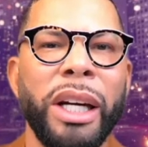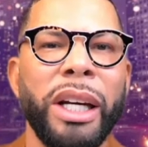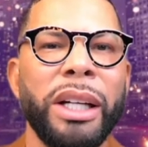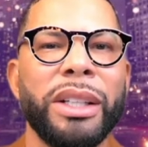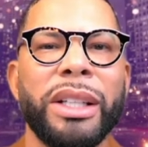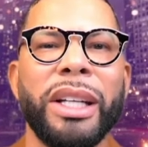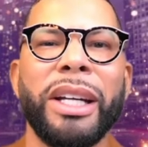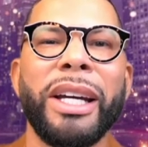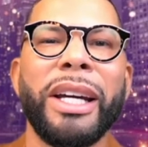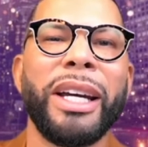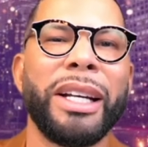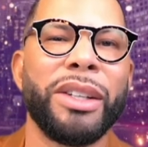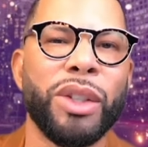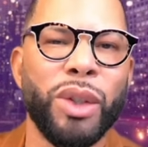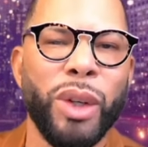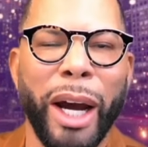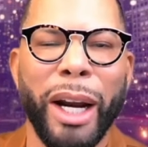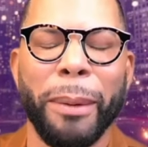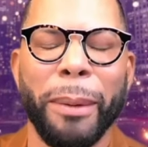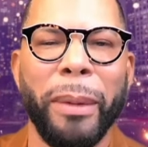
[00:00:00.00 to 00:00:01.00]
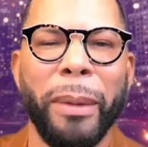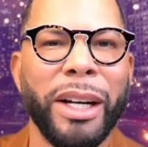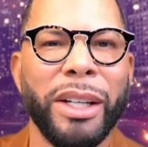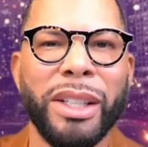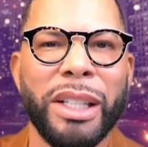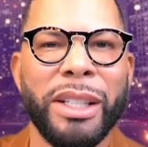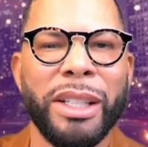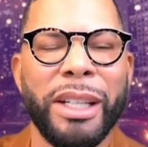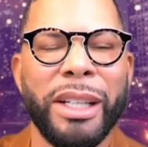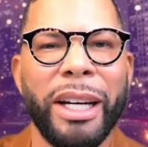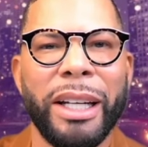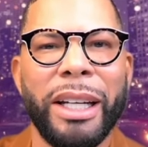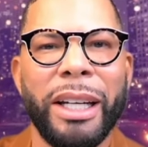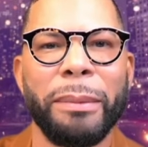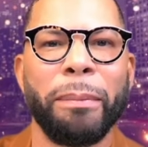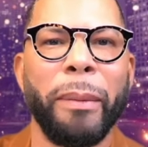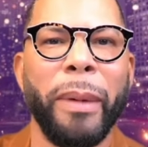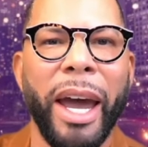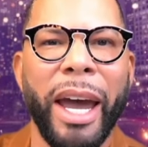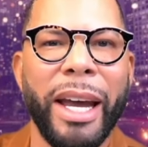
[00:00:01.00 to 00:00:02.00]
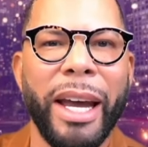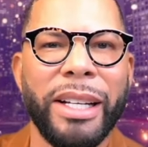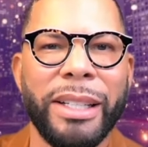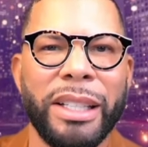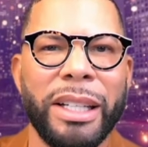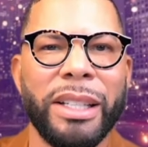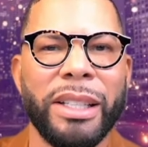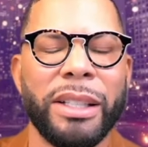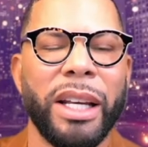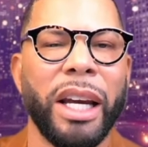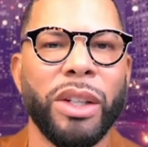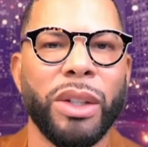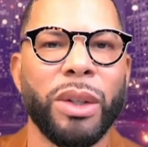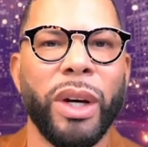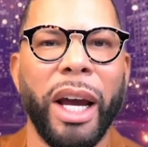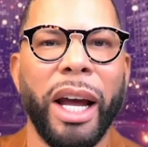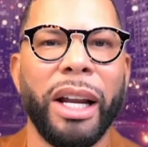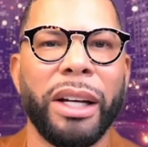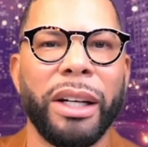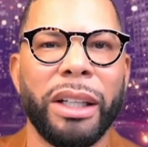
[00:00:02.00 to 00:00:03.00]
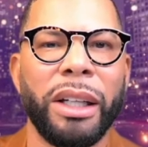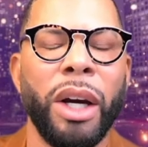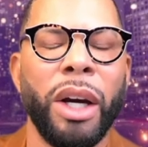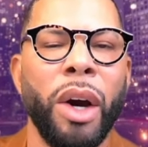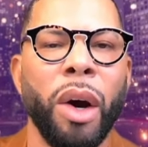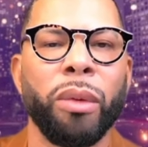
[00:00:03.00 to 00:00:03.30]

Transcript: did try to. I just said he masked his sexuality